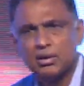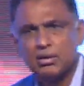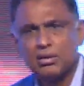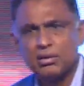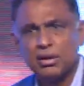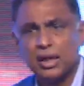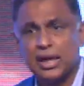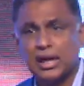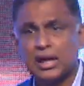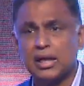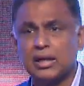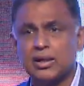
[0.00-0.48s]

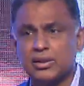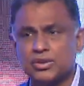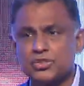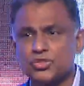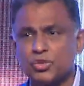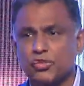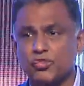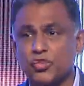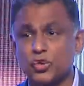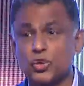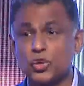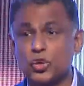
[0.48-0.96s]
And so
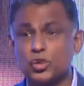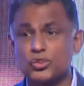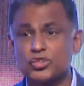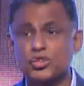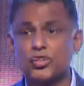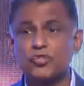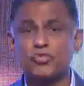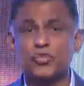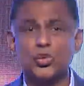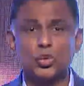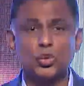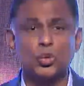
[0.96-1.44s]
for those
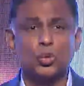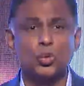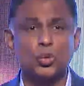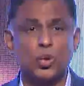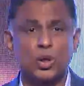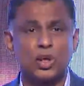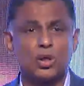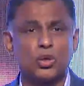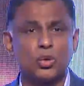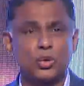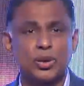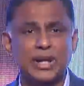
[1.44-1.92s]
of you who are
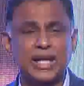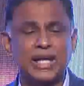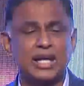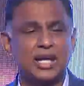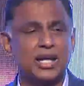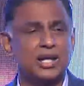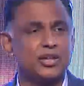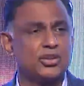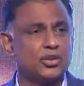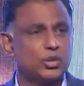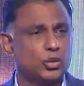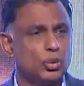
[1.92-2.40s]
looking
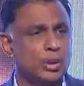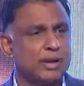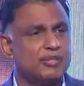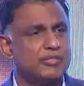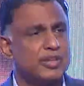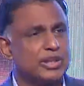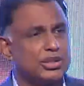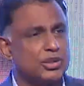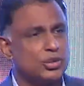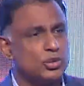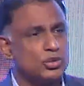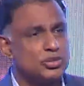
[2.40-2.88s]
at new
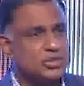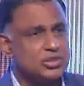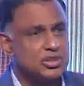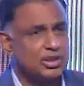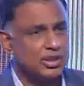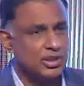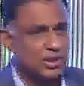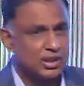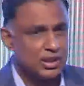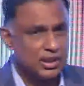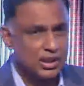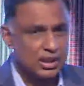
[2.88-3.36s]
avenues,
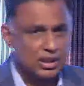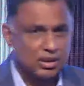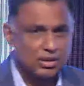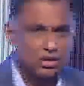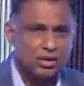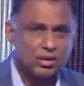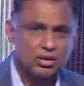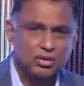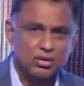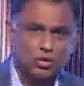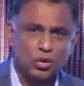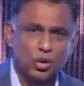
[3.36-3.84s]

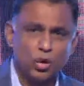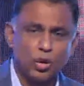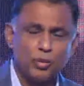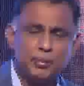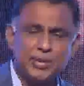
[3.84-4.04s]
home